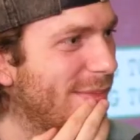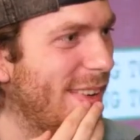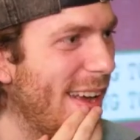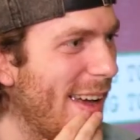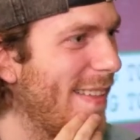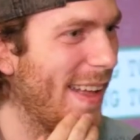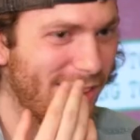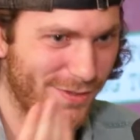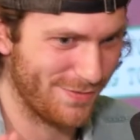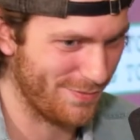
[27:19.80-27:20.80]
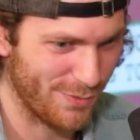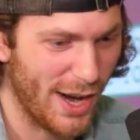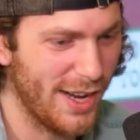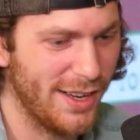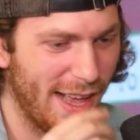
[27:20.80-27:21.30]
Yeah, that's
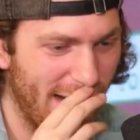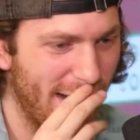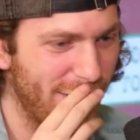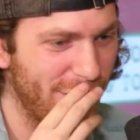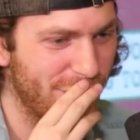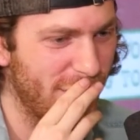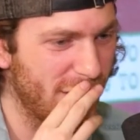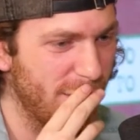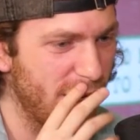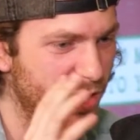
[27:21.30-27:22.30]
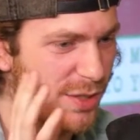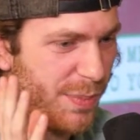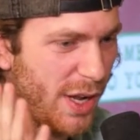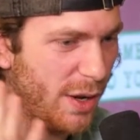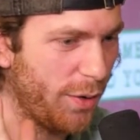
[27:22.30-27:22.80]
right into that attitude you're talking about.
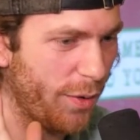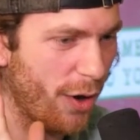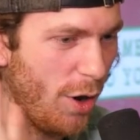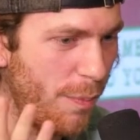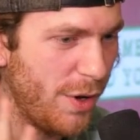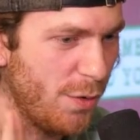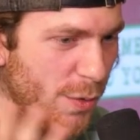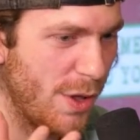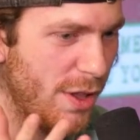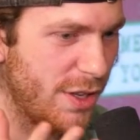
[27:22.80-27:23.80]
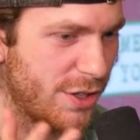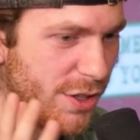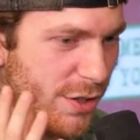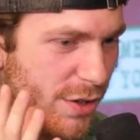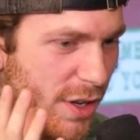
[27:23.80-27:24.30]
Just being open and willing
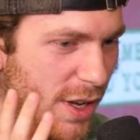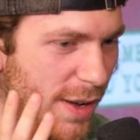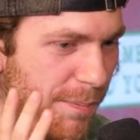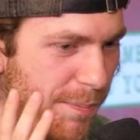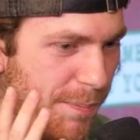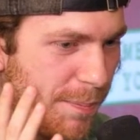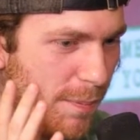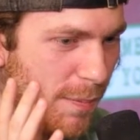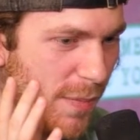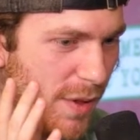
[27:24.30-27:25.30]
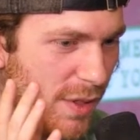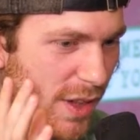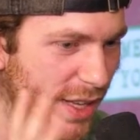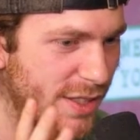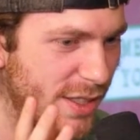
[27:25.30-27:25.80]
to
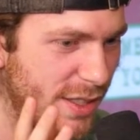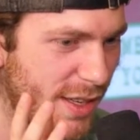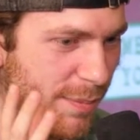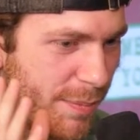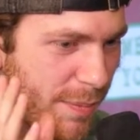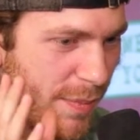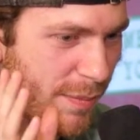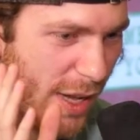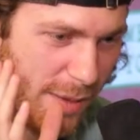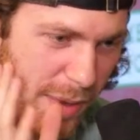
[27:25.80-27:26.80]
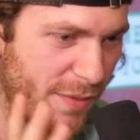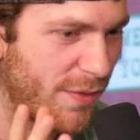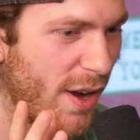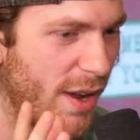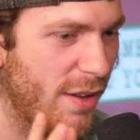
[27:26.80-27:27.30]
listen and, like be
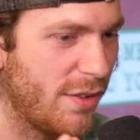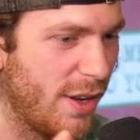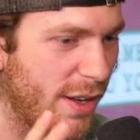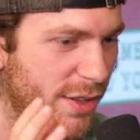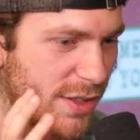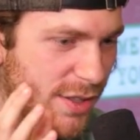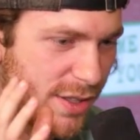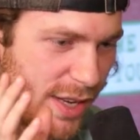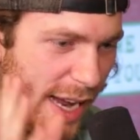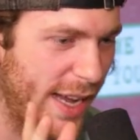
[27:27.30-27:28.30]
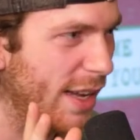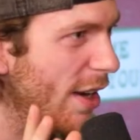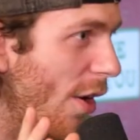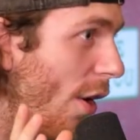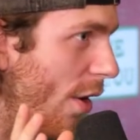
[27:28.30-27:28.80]
friends and just taking
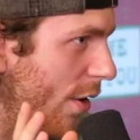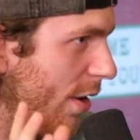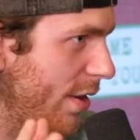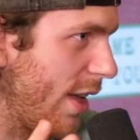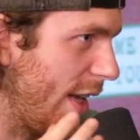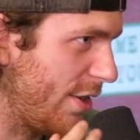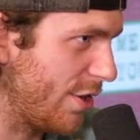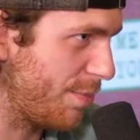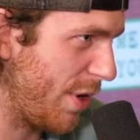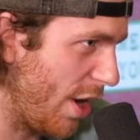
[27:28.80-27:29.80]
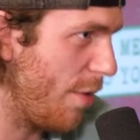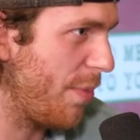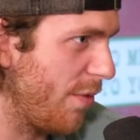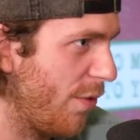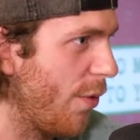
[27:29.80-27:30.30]
it all and like yeah. just be
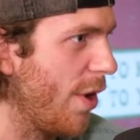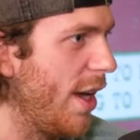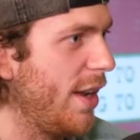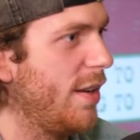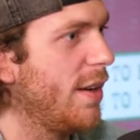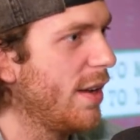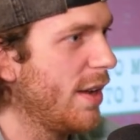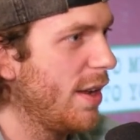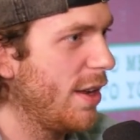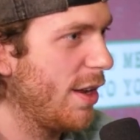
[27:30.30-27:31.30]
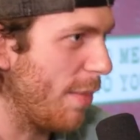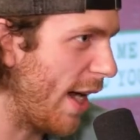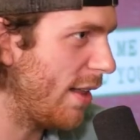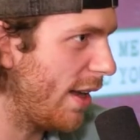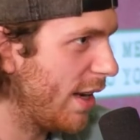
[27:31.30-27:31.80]
open for it. And you
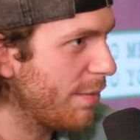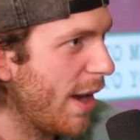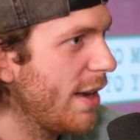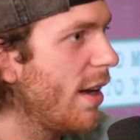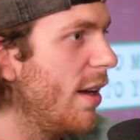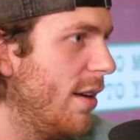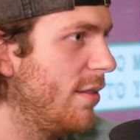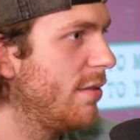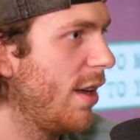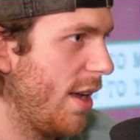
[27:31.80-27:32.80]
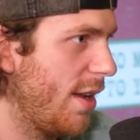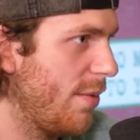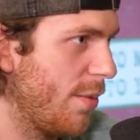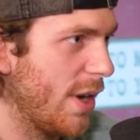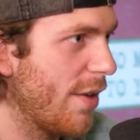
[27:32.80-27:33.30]
might like, you might not.
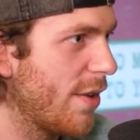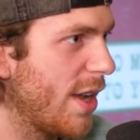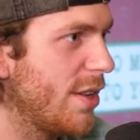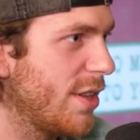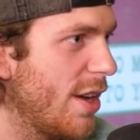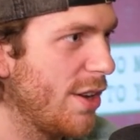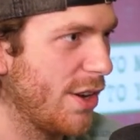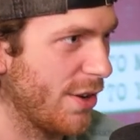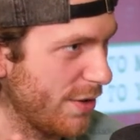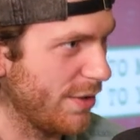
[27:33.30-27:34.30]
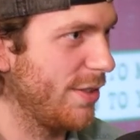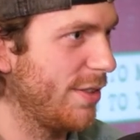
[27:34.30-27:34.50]
And whatever it is though, you're